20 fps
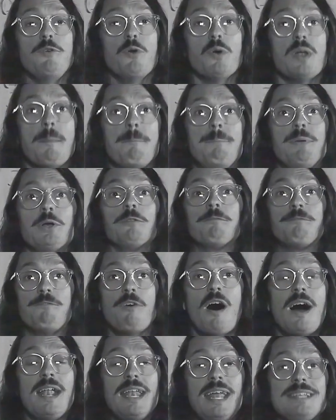If you want to build
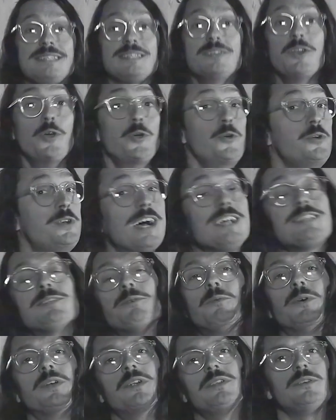finance, and who
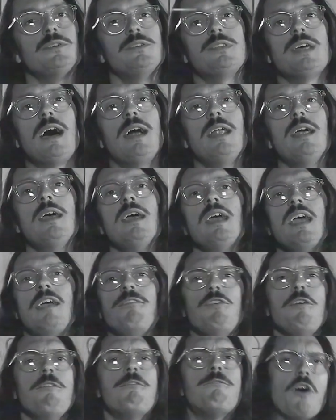doesn't want to do that?
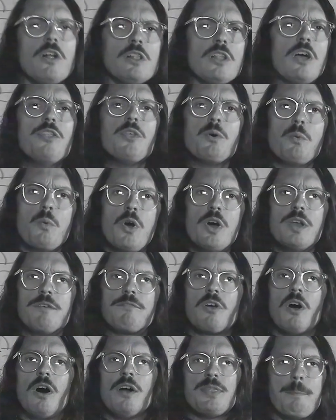If you follow the Word
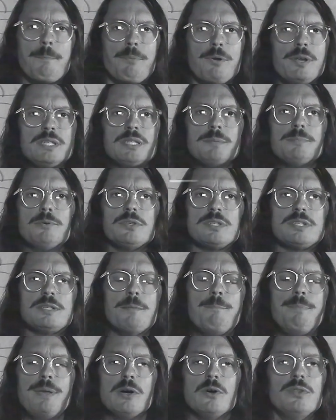of God, the principles to
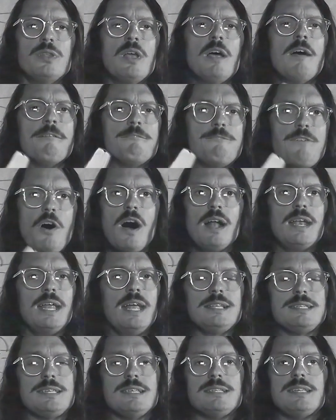build
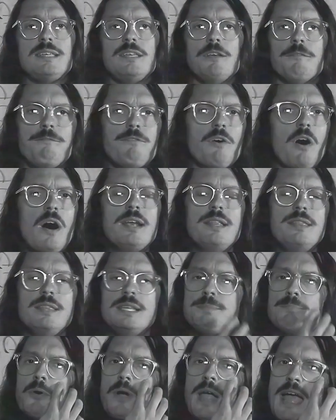finances you'll find in
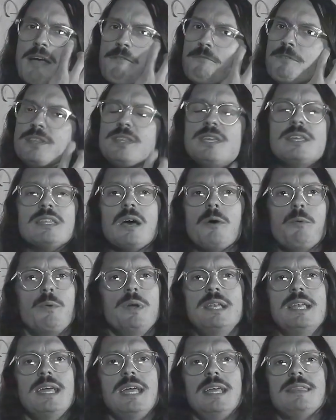this book. Everything that
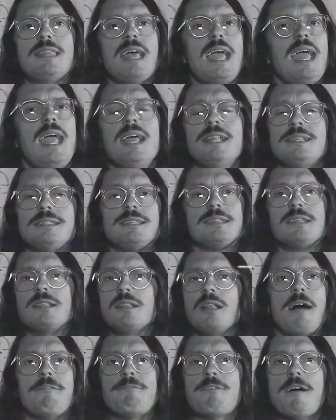we need, the answers in
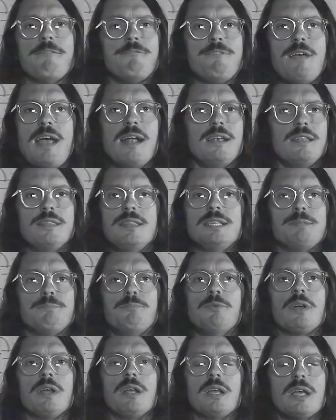life, are found in this
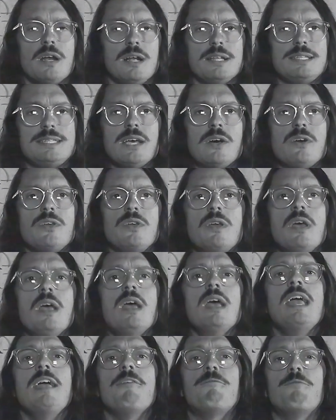book. And can I tell you,
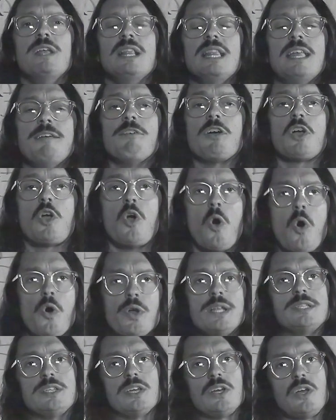if we live
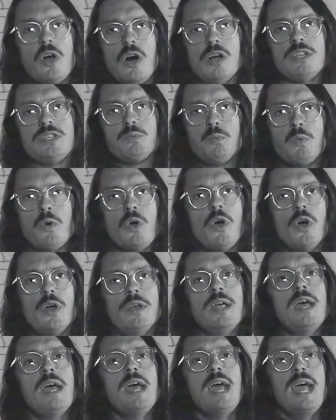according to God's
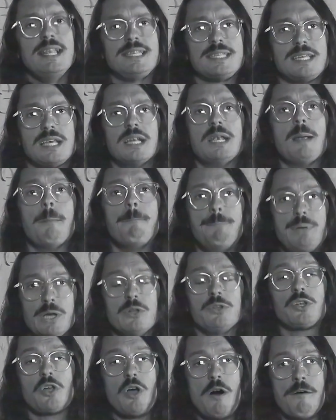Word, it's going to
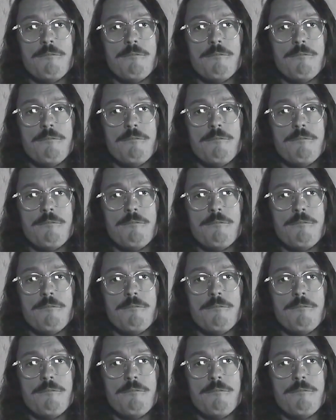build